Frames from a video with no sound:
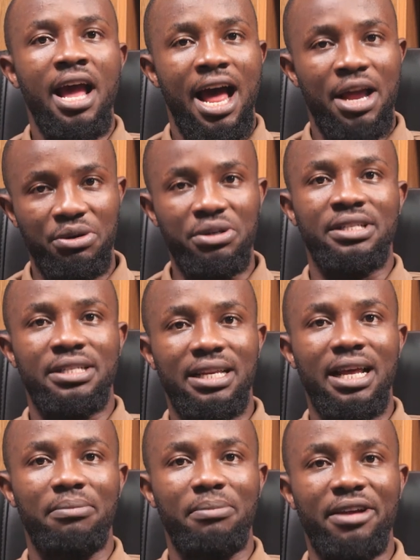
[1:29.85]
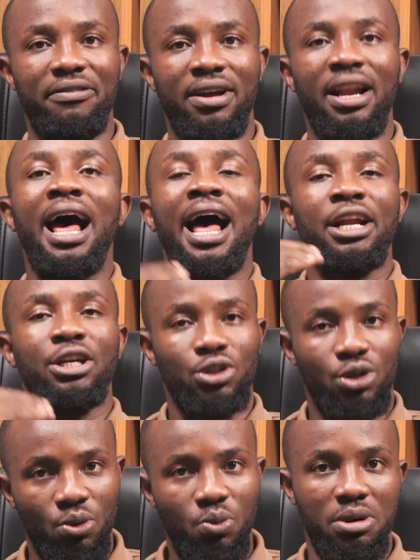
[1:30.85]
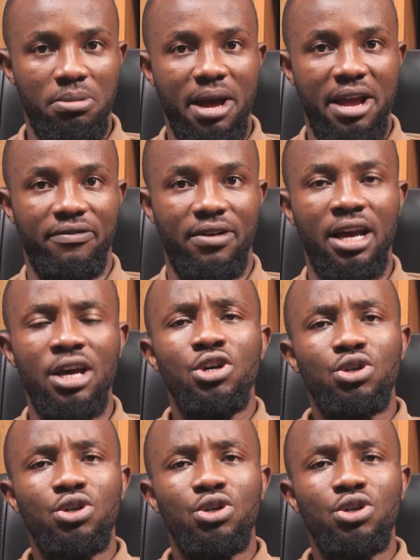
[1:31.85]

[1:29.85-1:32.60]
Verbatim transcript: I understand my father. I talk with my father.